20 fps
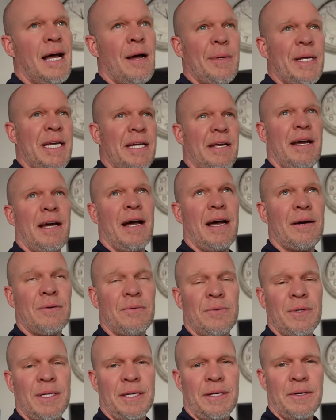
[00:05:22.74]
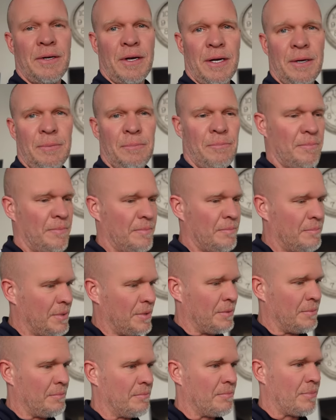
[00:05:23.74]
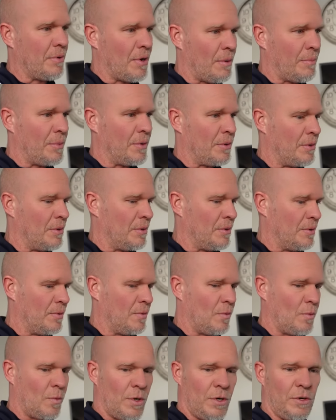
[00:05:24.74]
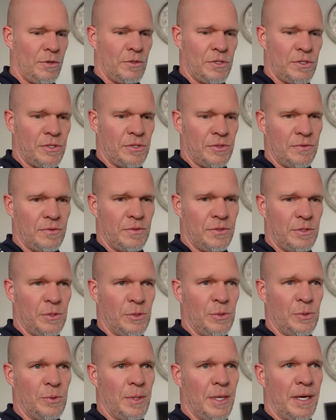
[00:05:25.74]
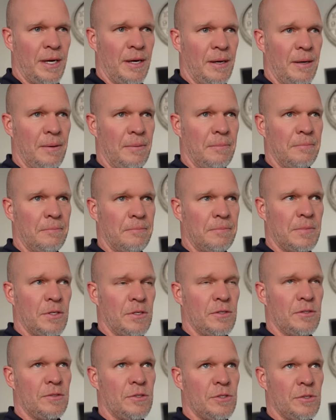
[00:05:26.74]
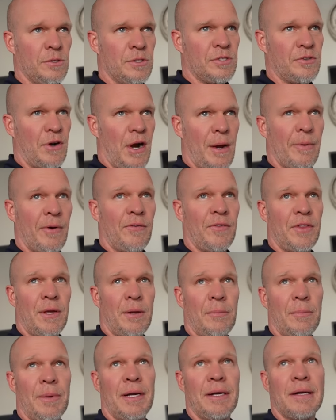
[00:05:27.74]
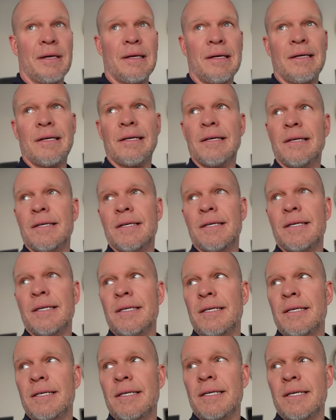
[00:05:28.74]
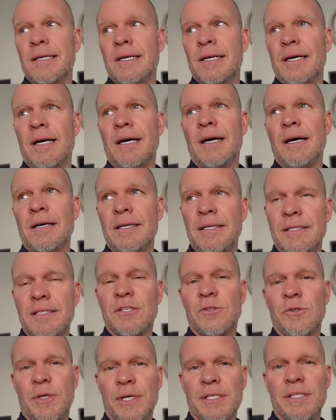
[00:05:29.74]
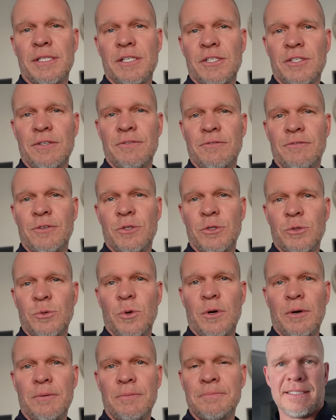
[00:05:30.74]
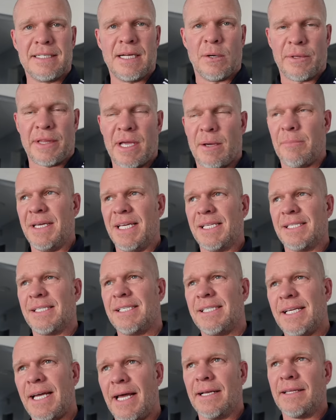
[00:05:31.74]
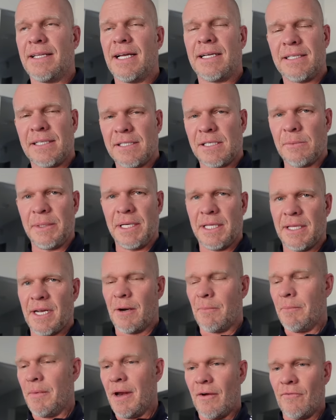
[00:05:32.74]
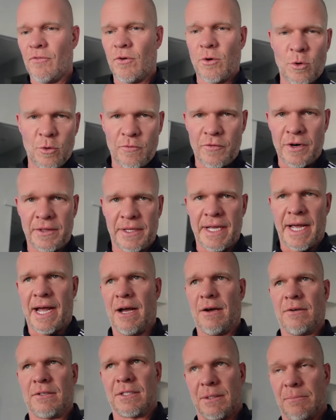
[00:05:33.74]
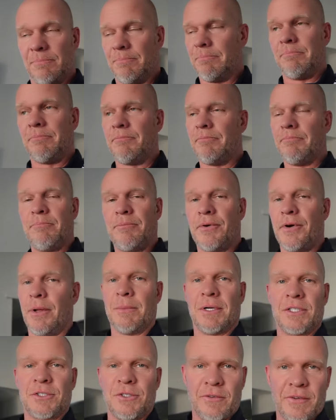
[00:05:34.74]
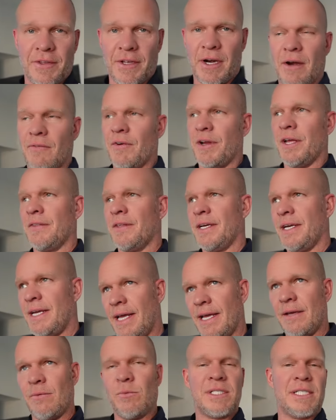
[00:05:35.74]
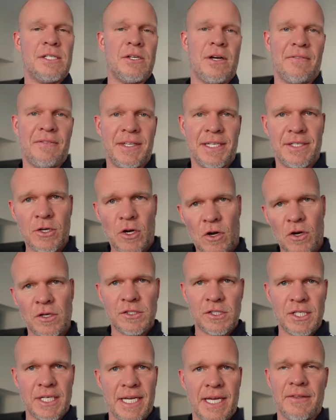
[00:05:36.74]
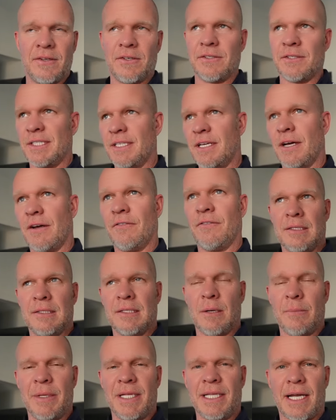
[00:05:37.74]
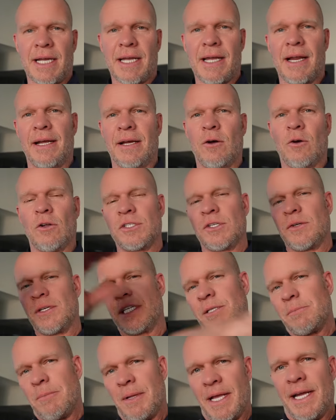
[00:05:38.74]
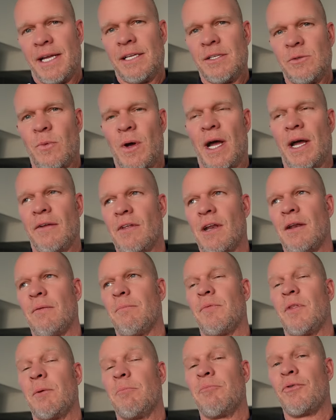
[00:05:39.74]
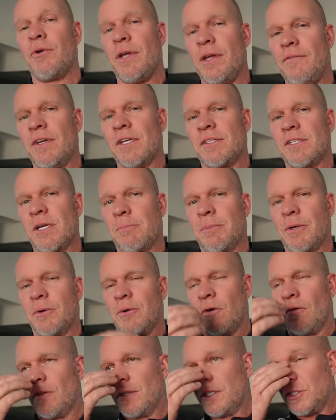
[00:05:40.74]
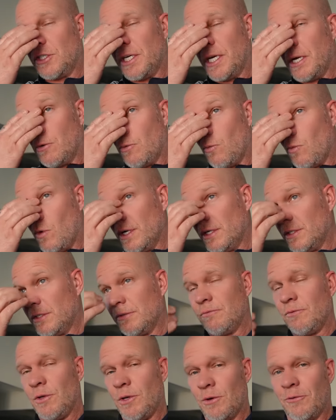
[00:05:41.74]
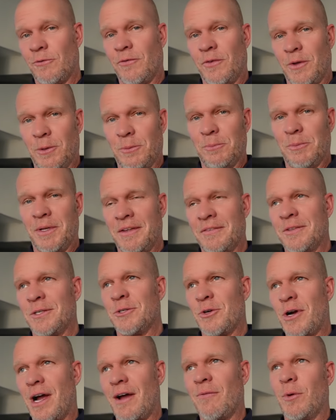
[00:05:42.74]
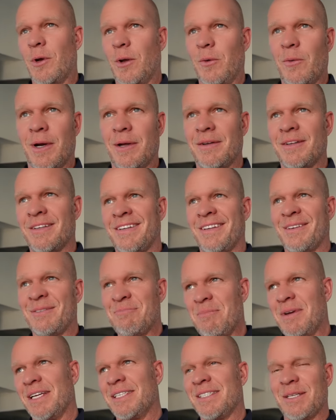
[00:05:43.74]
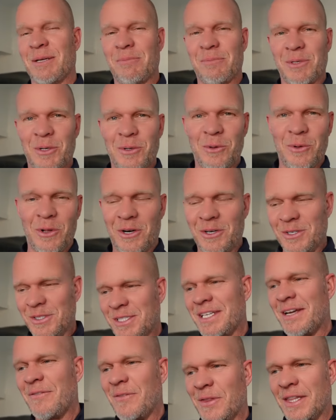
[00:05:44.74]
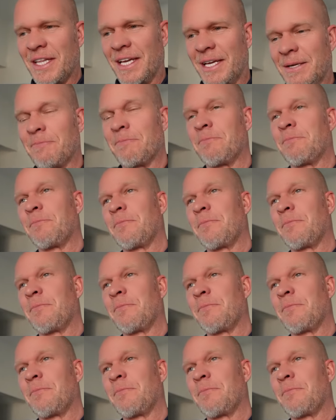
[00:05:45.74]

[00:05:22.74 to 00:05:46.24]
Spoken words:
I mean, yeah, I don't really know how to put proper words to describe everything, but It's a transition for sure. Now, with that being said, that doesn't mean that I'm never over at the house. I'm pretty much over there every other day. We still have the dogs together and stuff. So, I mean, that kind of also explains why the previous upload on this channel was, you know, filmed in the driveway when I messed up the whole R7 thing.